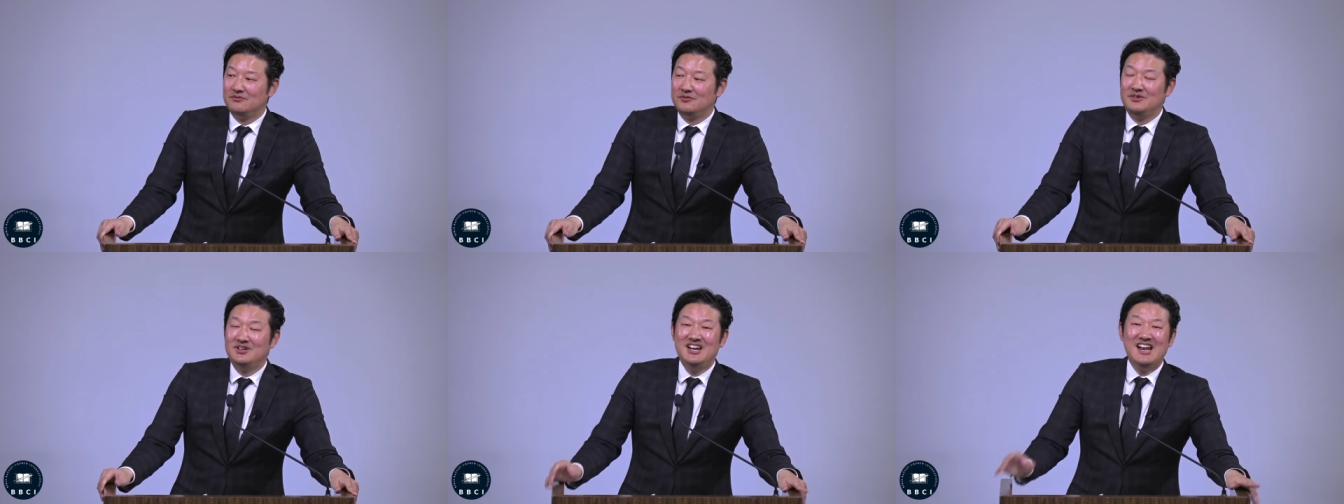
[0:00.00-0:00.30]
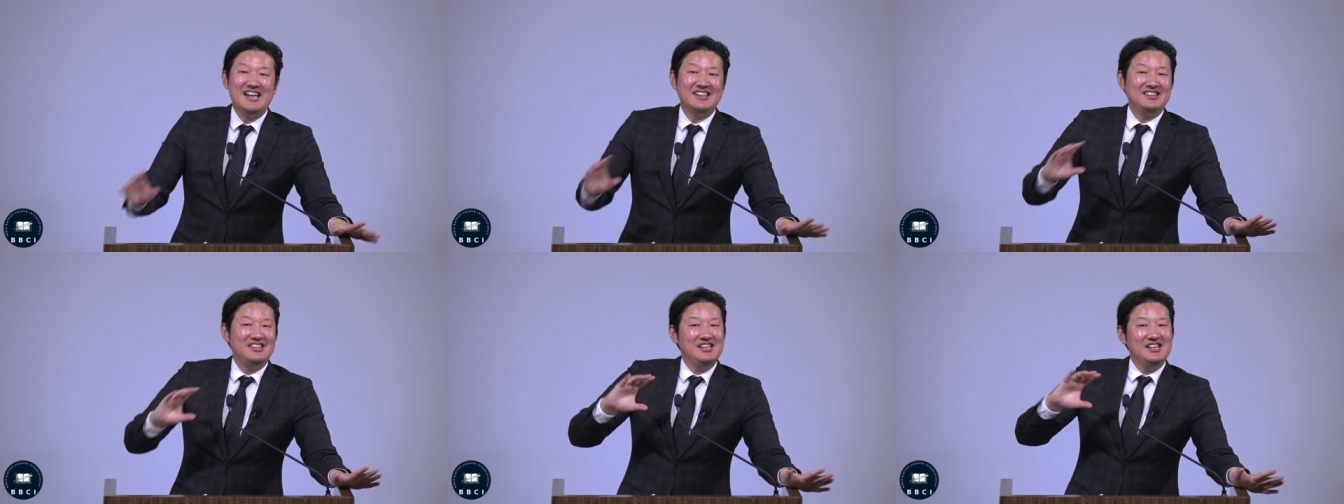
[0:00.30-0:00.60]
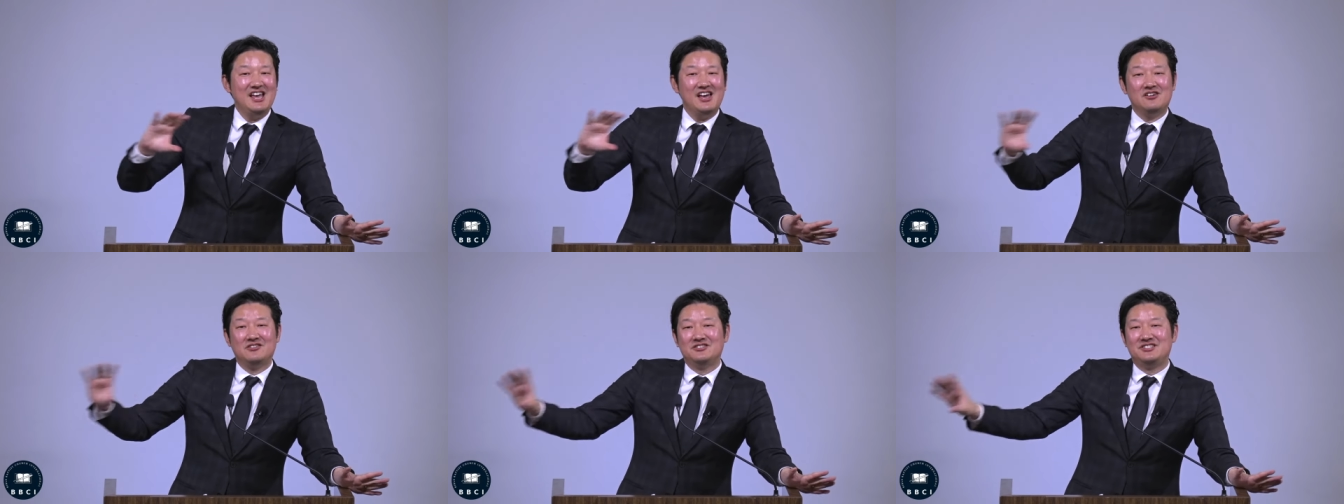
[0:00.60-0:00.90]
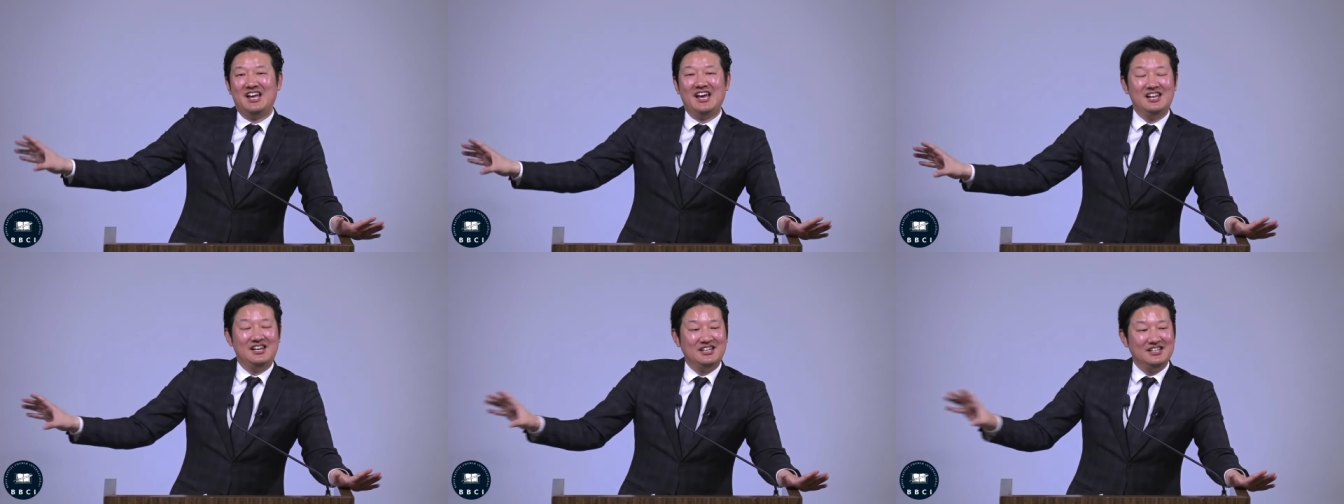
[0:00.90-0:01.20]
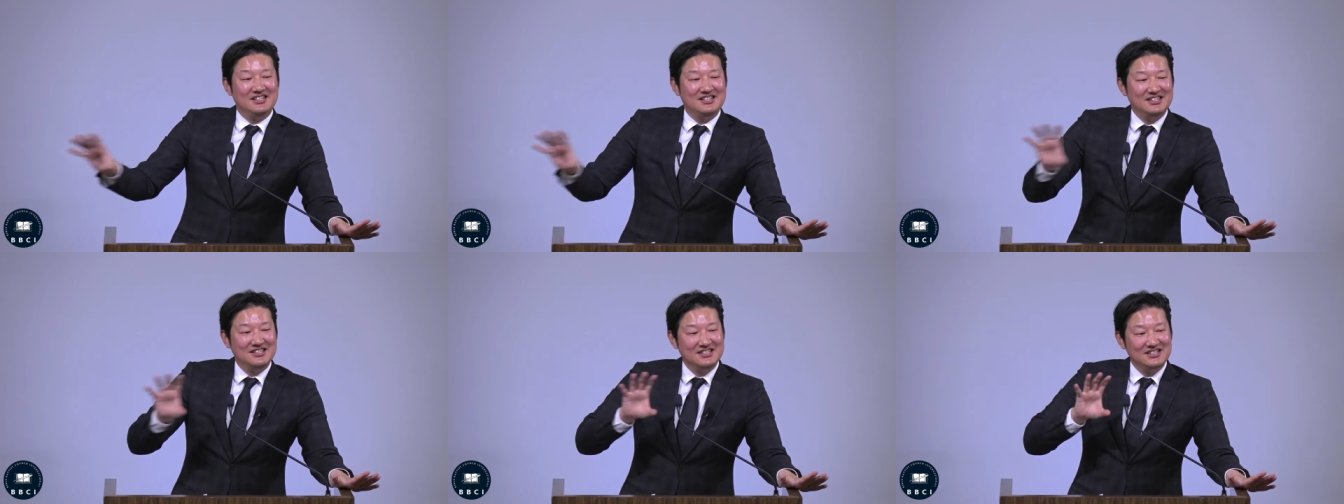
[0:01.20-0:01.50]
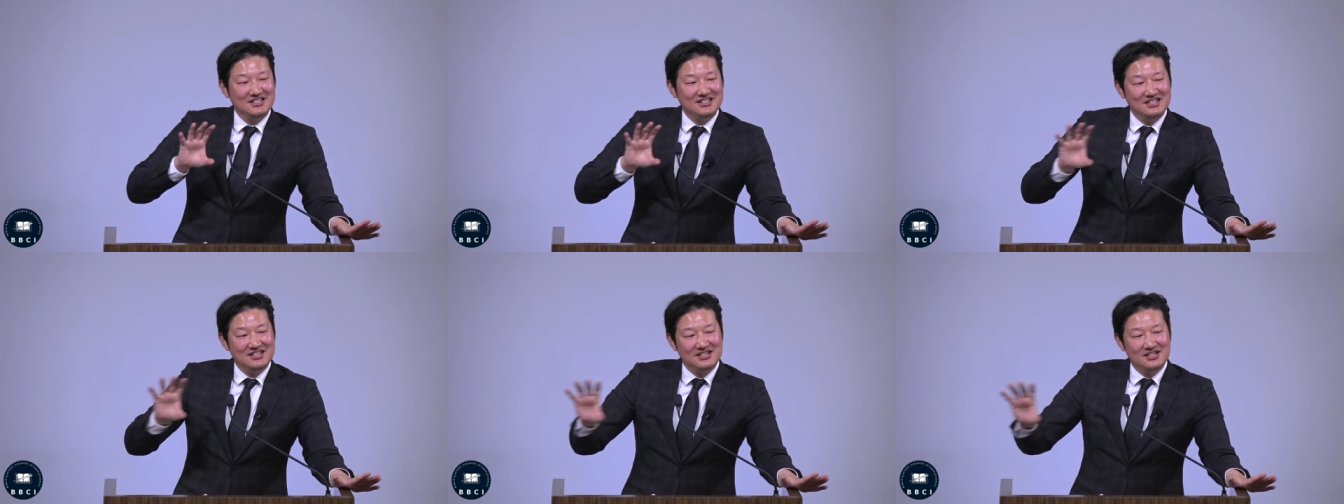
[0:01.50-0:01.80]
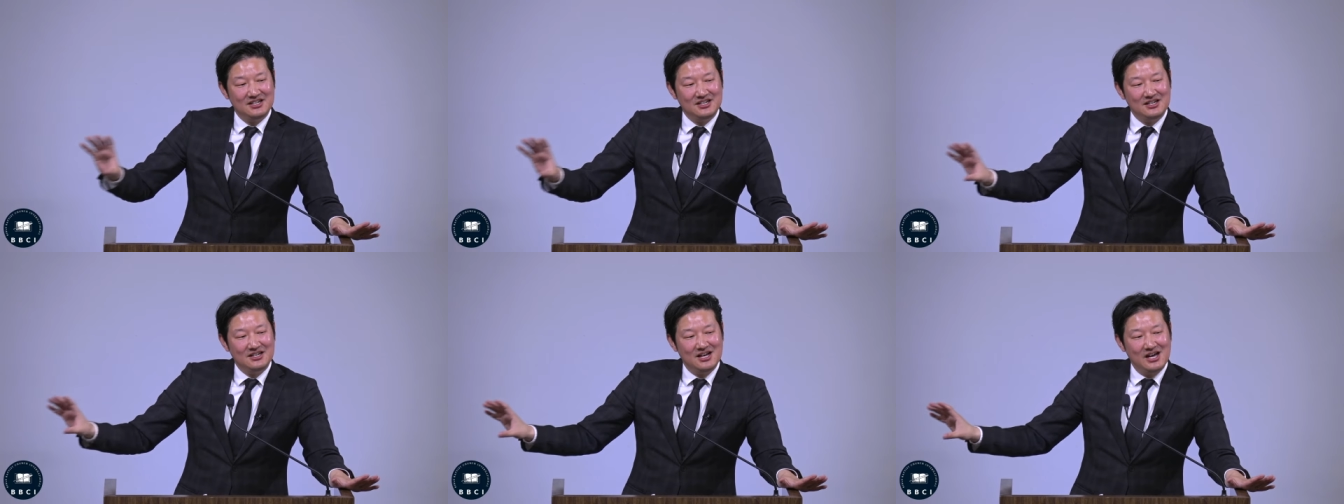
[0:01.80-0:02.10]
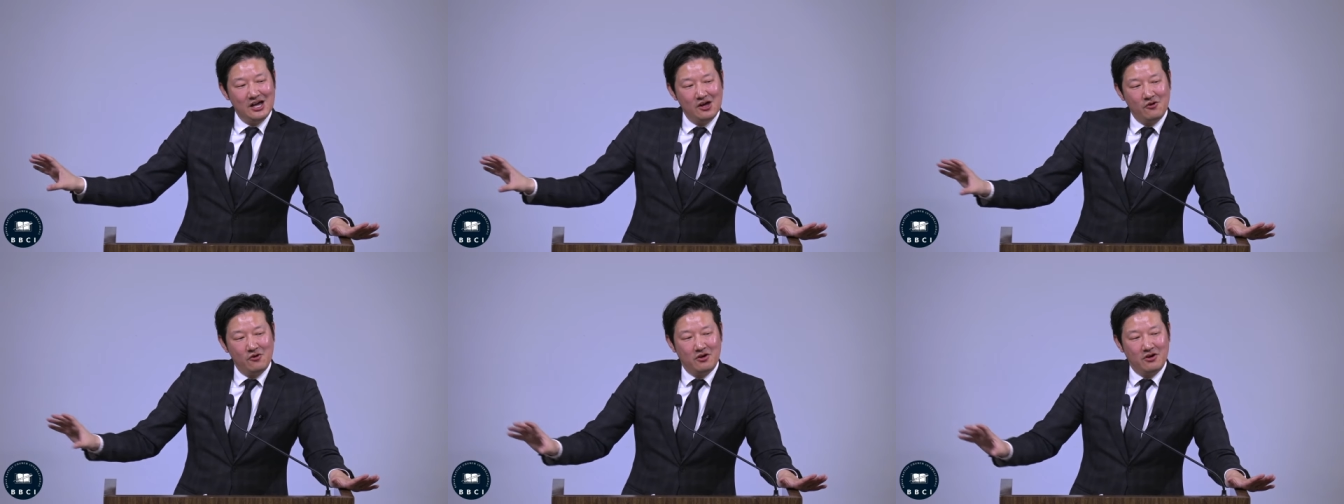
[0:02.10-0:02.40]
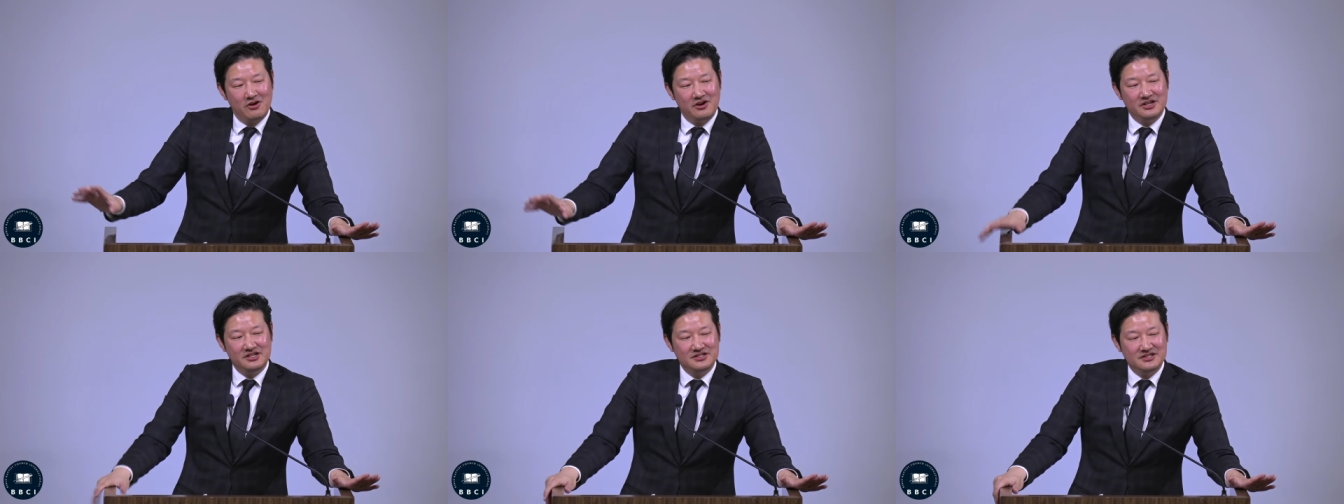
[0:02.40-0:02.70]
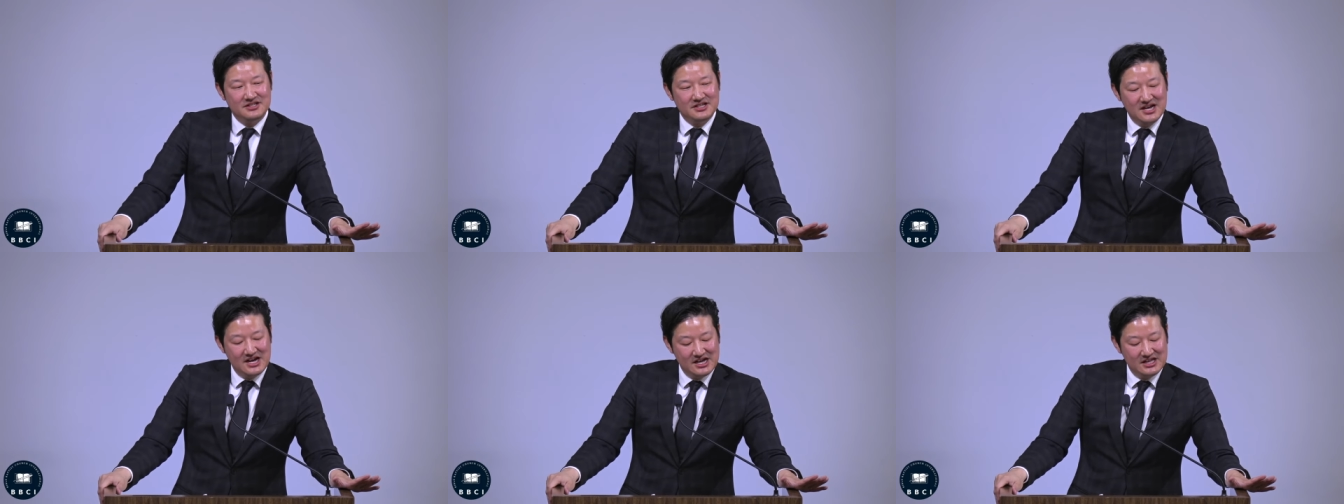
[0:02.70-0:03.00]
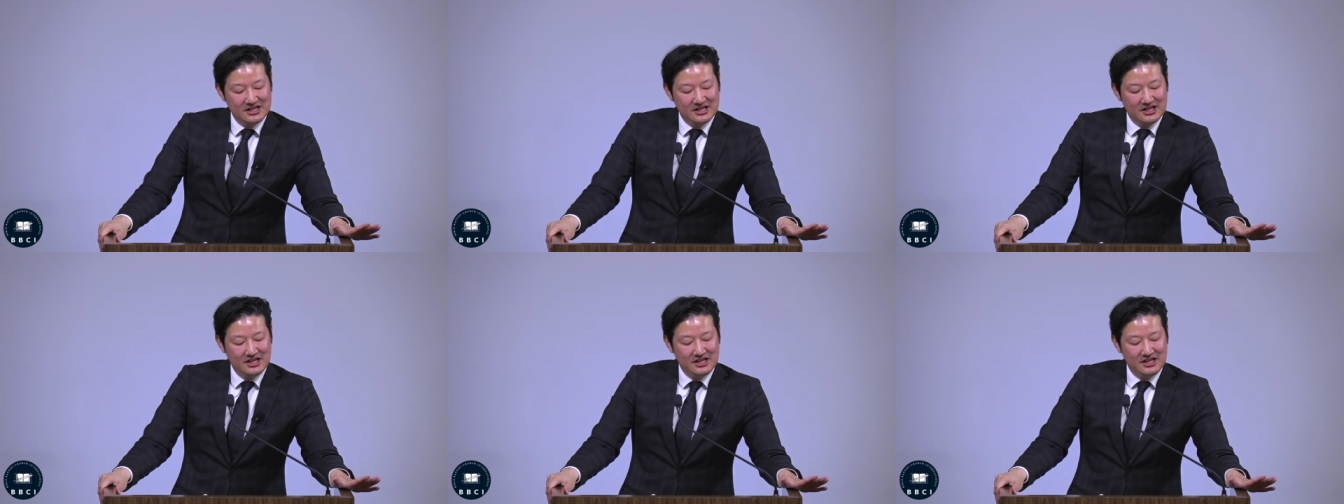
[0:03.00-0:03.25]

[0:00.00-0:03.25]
Nothing else added. How hard is that?